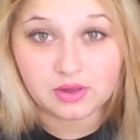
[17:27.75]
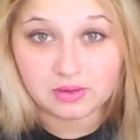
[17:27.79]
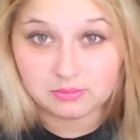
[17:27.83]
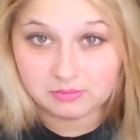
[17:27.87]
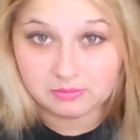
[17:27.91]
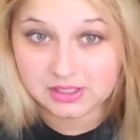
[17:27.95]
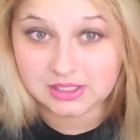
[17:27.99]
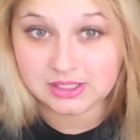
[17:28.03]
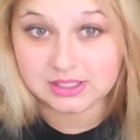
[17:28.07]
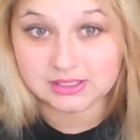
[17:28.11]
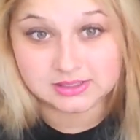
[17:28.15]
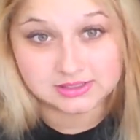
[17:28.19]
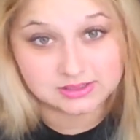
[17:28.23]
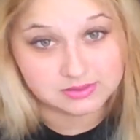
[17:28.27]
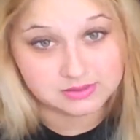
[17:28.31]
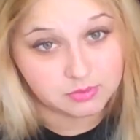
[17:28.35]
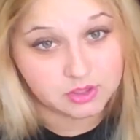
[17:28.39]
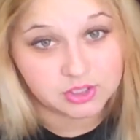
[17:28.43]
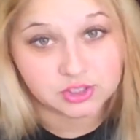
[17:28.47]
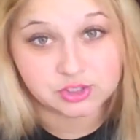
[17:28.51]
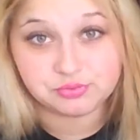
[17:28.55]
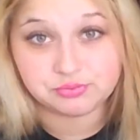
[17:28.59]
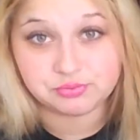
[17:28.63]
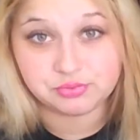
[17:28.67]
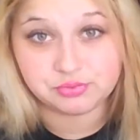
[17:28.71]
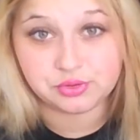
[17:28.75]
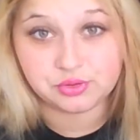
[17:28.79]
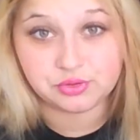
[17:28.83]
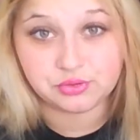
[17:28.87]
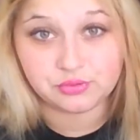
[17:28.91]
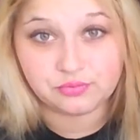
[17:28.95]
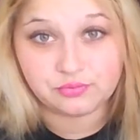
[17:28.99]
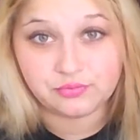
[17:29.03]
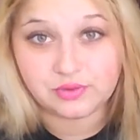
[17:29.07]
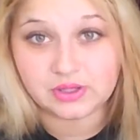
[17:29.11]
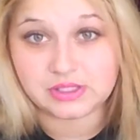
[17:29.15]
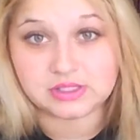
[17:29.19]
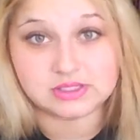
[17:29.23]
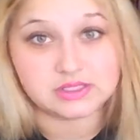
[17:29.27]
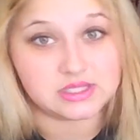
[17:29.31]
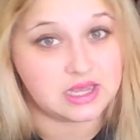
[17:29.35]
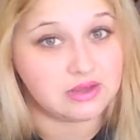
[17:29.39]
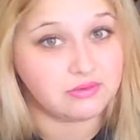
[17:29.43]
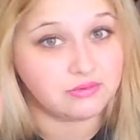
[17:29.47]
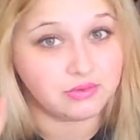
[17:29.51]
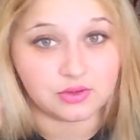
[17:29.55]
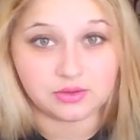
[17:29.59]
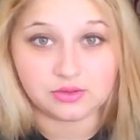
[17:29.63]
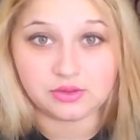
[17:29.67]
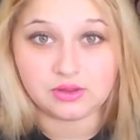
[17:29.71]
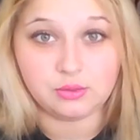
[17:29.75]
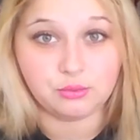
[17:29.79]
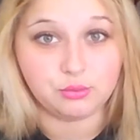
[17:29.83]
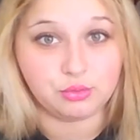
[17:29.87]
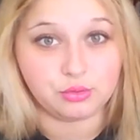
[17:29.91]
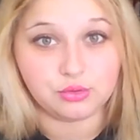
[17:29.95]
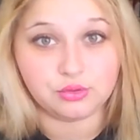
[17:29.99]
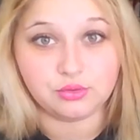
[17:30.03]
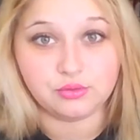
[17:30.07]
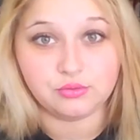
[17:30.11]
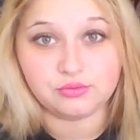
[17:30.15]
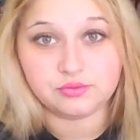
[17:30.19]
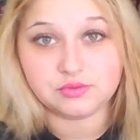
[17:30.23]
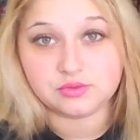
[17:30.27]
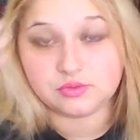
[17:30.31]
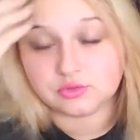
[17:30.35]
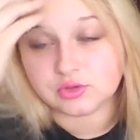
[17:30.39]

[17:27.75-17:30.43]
I mean, it's smudge proof. It's everything proof.